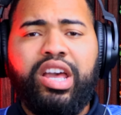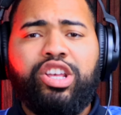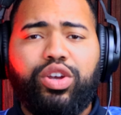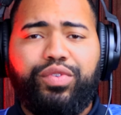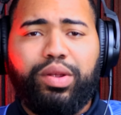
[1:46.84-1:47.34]

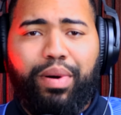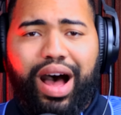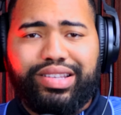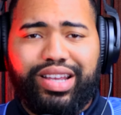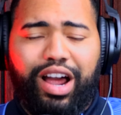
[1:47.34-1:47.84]
So if you
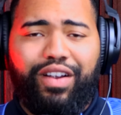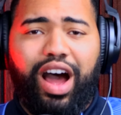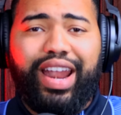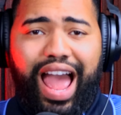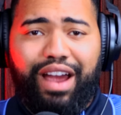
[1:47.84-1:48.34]
deposit
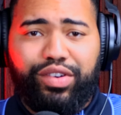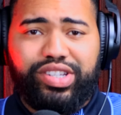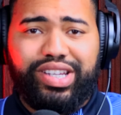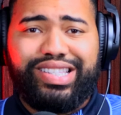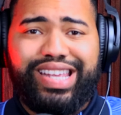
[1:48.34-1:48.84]
on
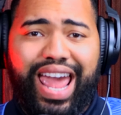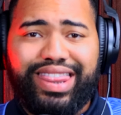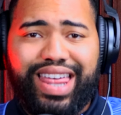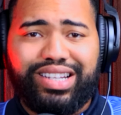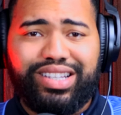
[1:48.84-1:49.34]
average
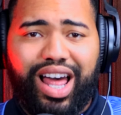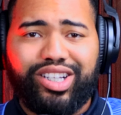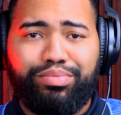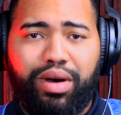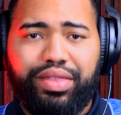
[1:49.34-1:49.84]

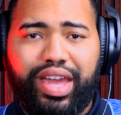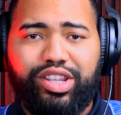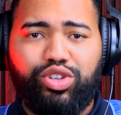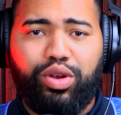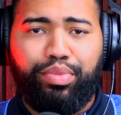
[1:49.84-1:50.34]
$10,000 a month
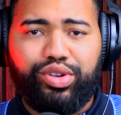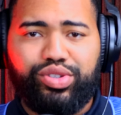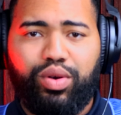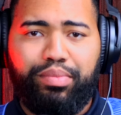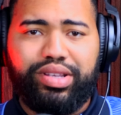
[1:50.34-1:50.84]
into your
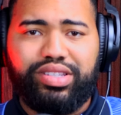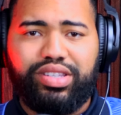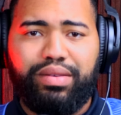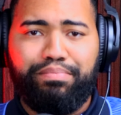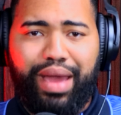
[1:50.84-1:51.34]
personal or
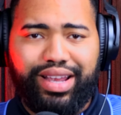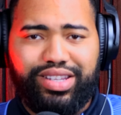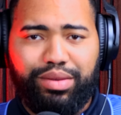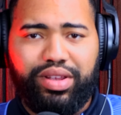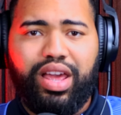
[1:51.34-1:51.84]
business bank
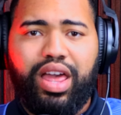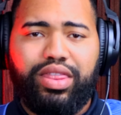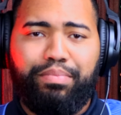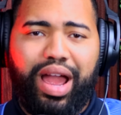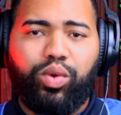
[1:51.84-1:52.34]
statement,
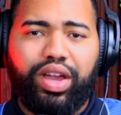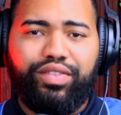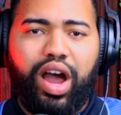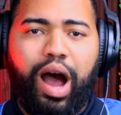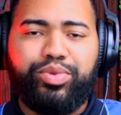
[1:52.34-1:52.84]
the bank will
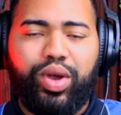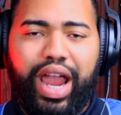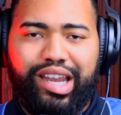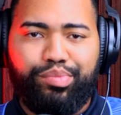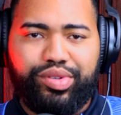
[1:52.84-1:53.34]
give you up to
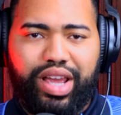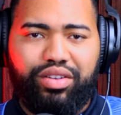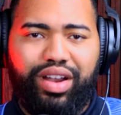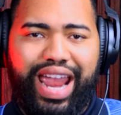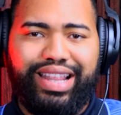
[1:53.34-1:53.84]

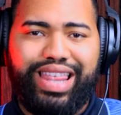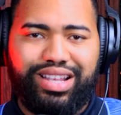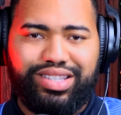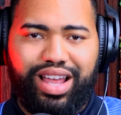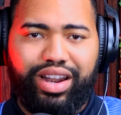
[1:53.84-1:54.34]
80% or
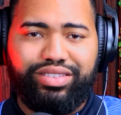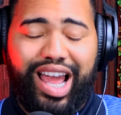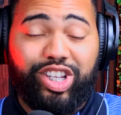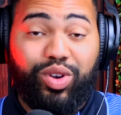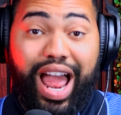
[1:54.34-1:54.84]
$8,000
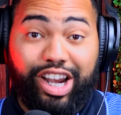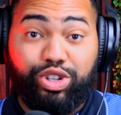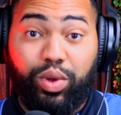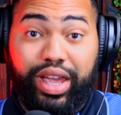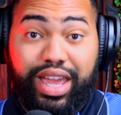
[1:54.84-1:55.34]
as your
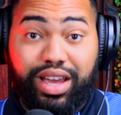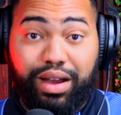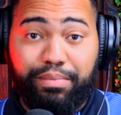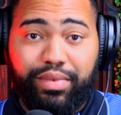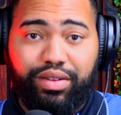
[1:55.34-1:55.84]
actual
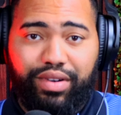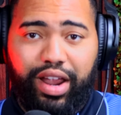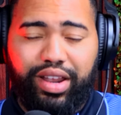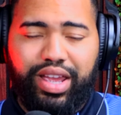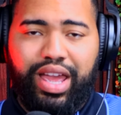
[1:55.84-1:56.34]
income,
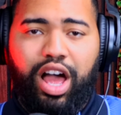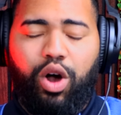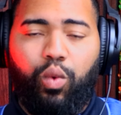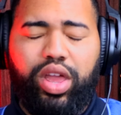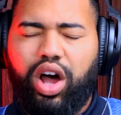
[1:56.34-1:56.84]
right?
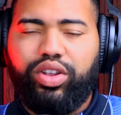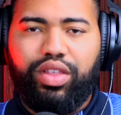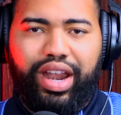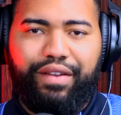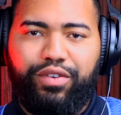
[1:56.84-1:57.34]
We all know
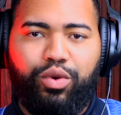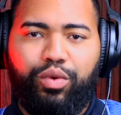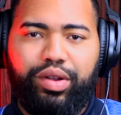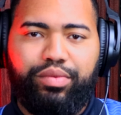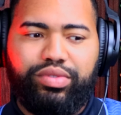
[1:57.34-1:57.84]
that if
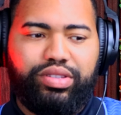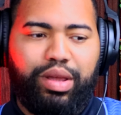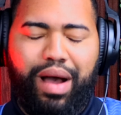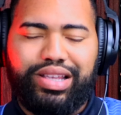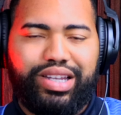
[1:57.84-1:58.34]
you
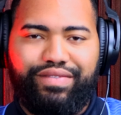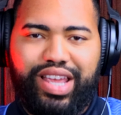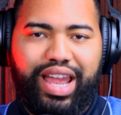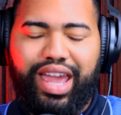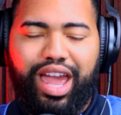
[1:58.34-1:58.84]
deposited
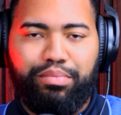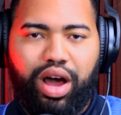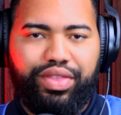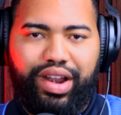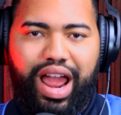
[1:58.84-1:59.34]
$10K a
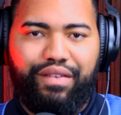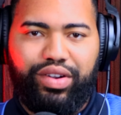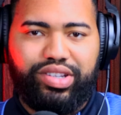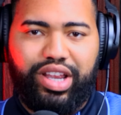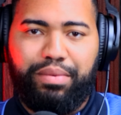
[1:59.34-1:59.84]
month on
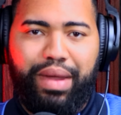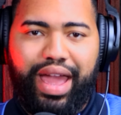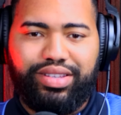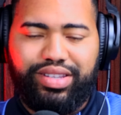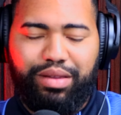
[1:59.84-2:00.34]
average on your
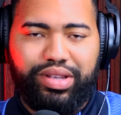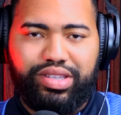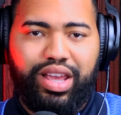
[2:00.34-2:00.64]
bank statements,